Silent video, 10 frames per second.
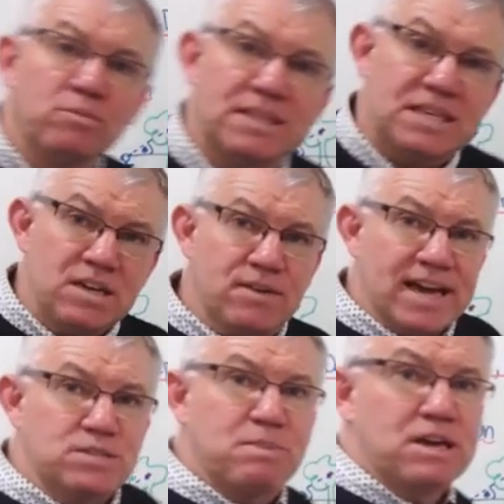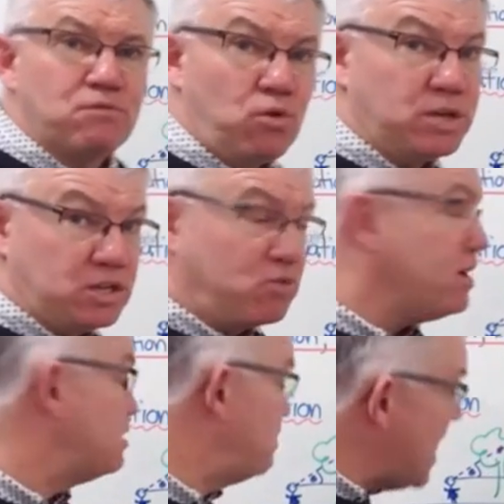normally think of it as being 40
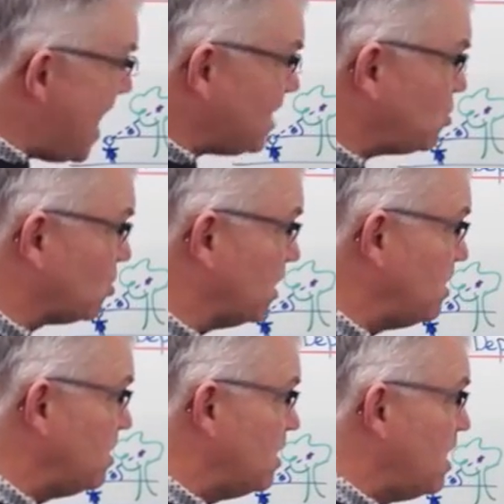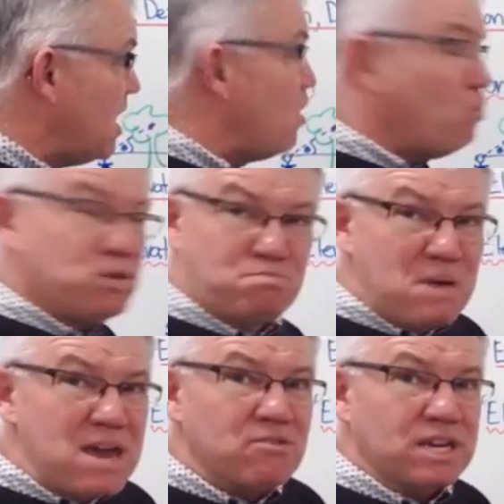degrees, but actually, with
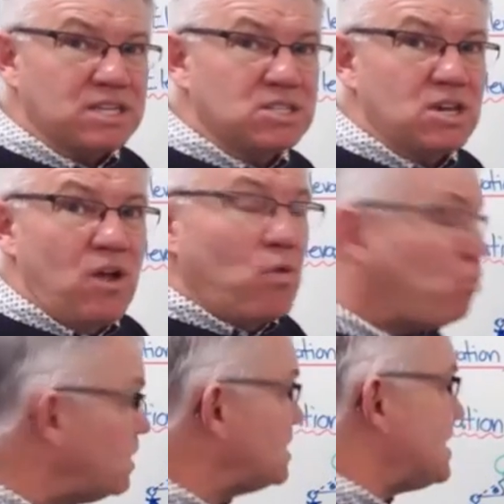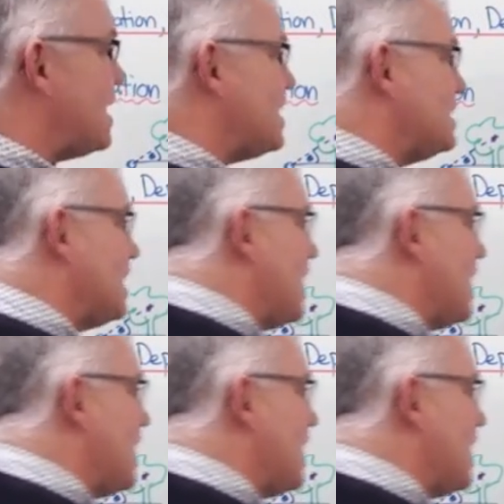bearings, we say